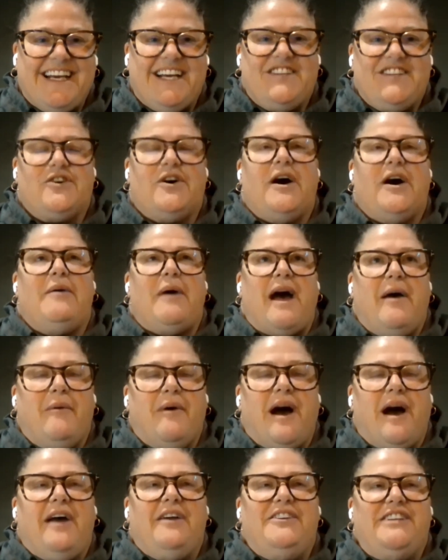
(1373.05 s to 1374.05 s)
And so
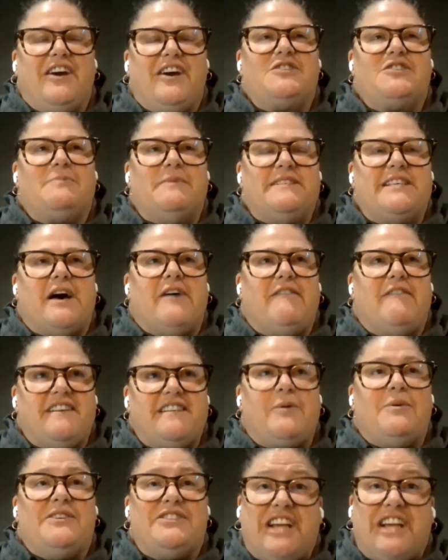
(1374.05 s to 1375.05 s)
I challenged myself,
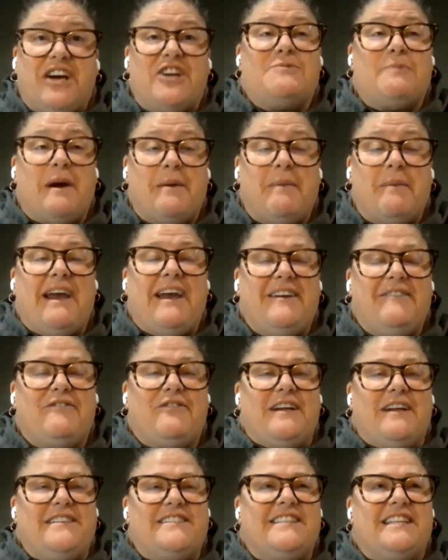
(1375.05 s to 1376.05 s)
as I was challenged by my
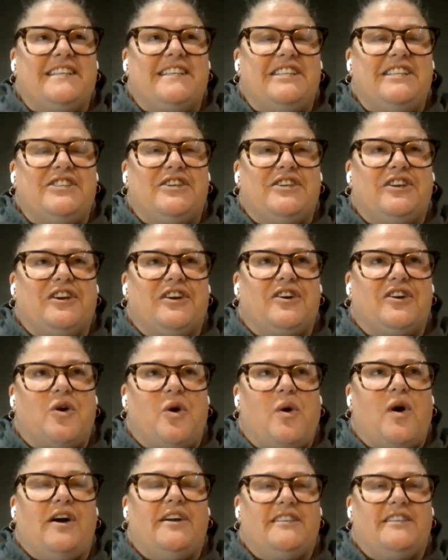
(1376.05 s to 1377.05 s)
friends in the Teacher Year
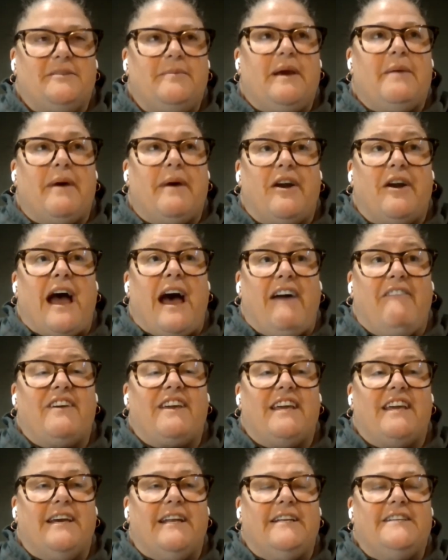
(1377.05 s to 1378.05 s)
cohort, to be a better
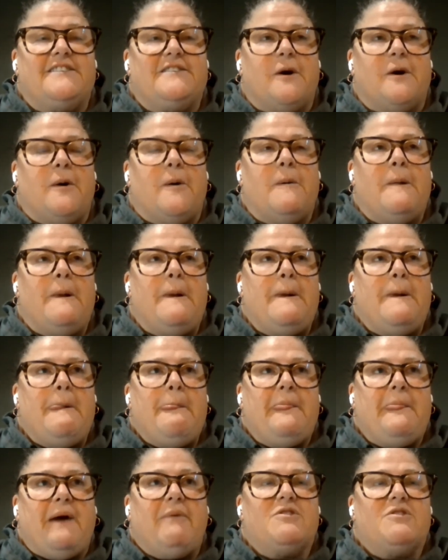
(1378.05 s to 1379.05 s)
advocate. And so
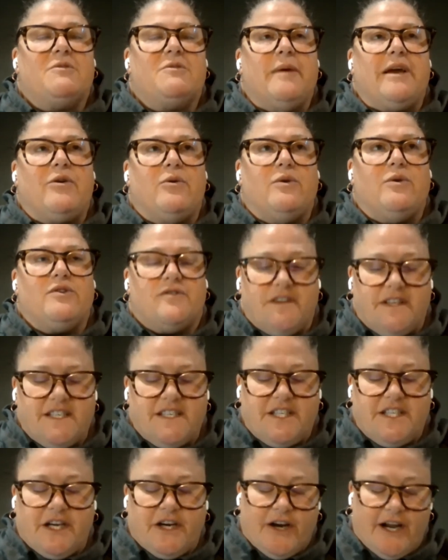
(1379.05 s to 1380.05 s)
that was one of my goals for
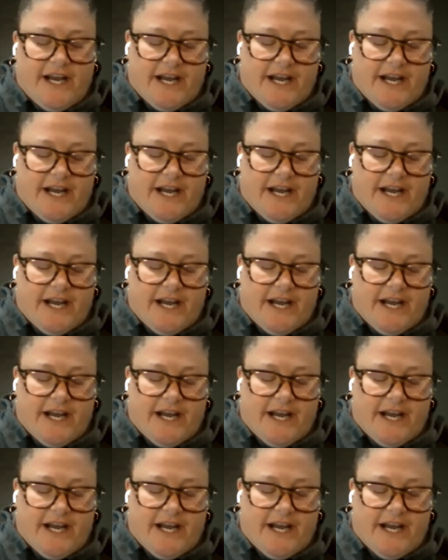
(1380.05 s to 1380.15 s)
this year.